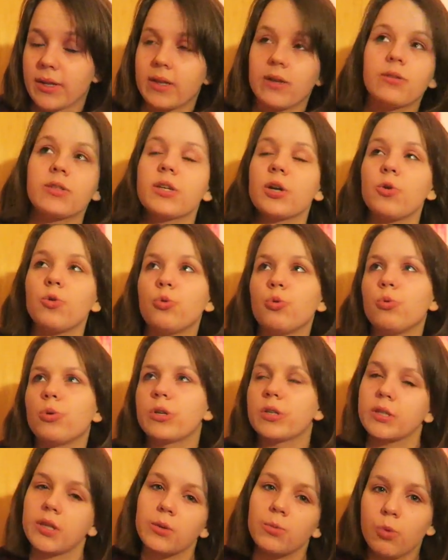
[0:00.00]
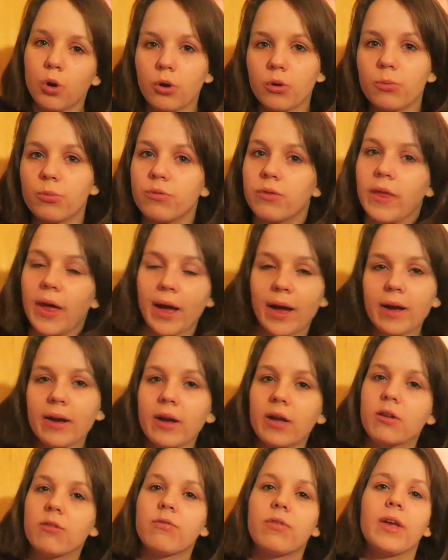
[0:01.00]
And then I was like, oh, what do they want with that
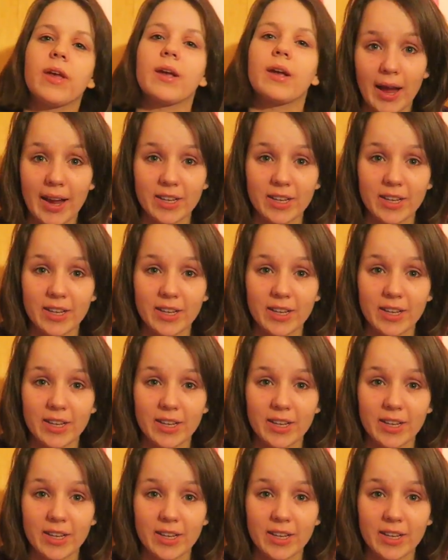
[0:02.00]
kind of thing.